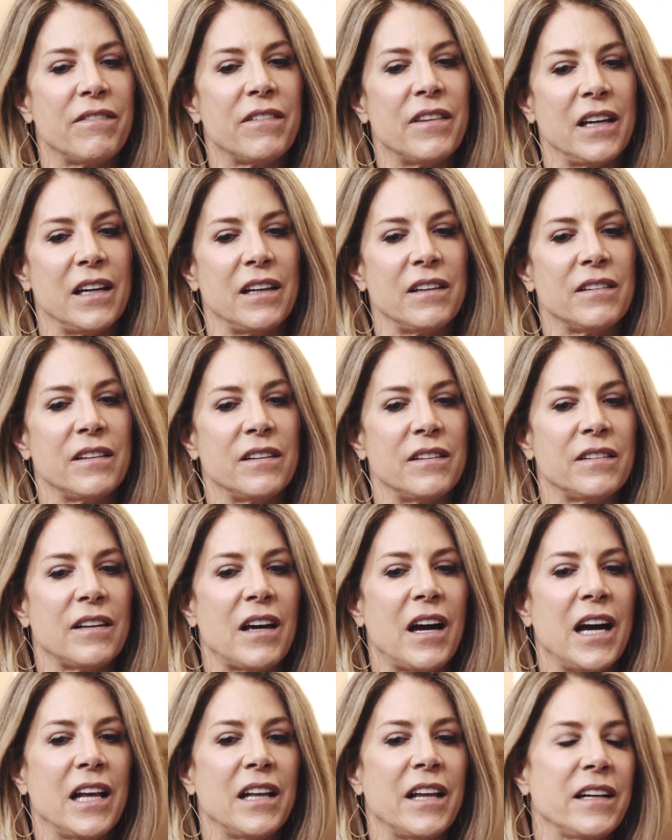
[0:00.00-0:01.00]
things, is
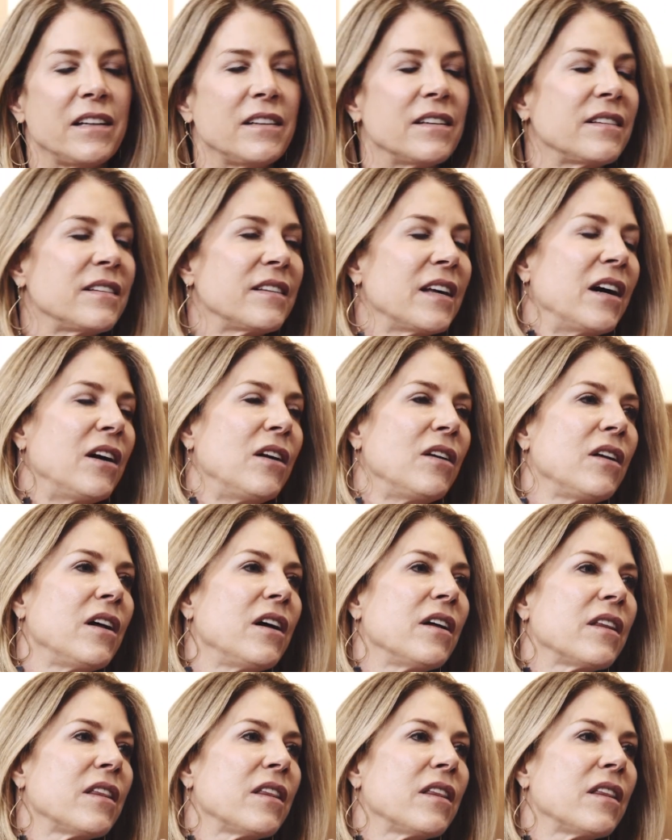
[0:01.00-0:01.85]
I like to sell